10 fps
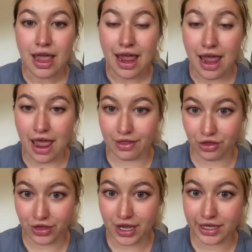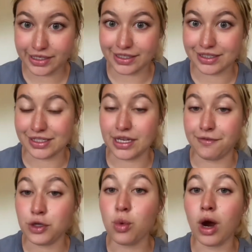And the thing is
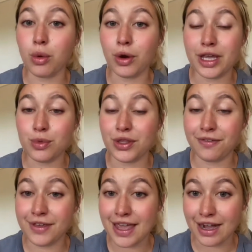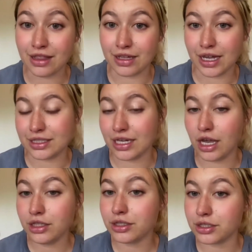if you are working with Vienna lines,
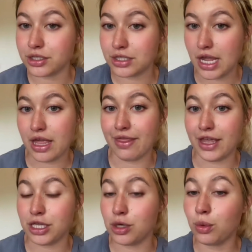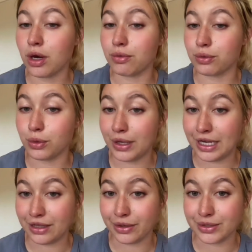understand that you are
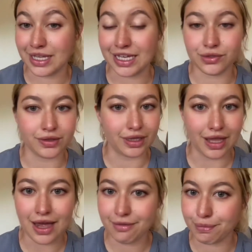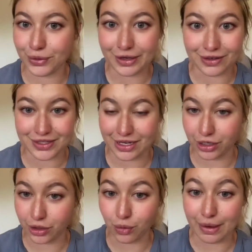ruining those lines for a lot of breeders that are
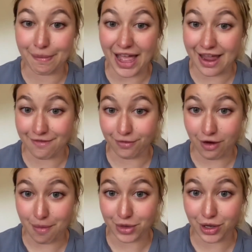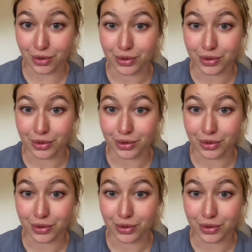going to want to buy from you.